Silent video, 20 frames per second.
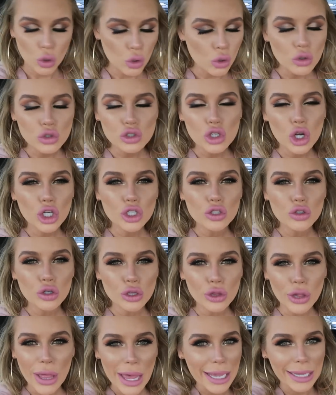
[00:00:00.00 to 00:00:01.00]
also
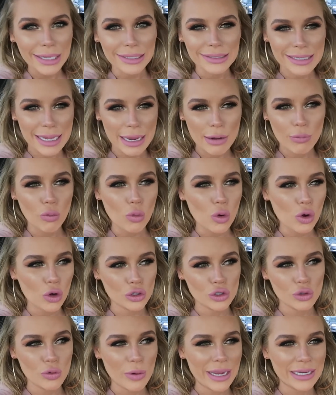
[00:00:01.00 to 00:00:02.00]
grew legs and
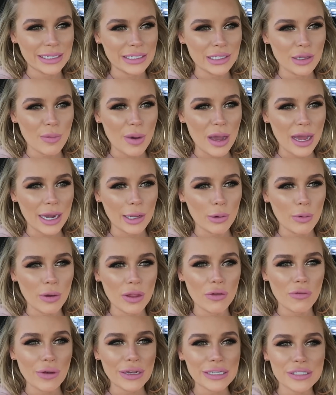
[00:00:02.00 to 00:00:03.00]
walked away to the party
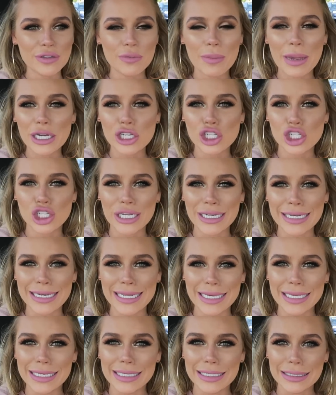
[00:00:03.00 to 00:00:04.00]
where the rest of my shit
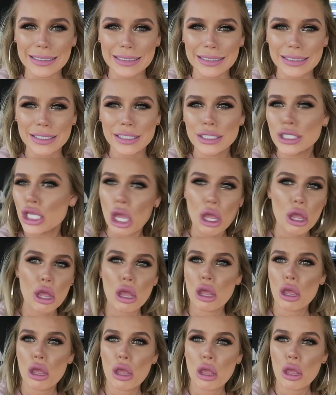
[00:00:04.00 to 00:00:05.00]
is.
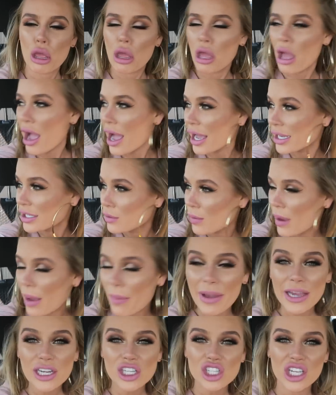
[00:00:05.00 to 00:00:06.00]
I
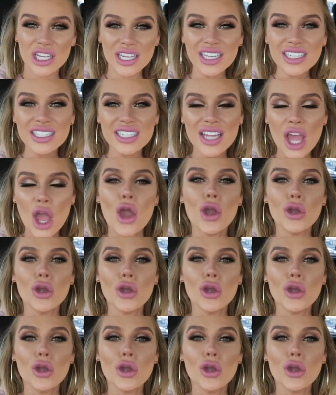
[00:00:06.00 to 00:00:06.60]
swear my shit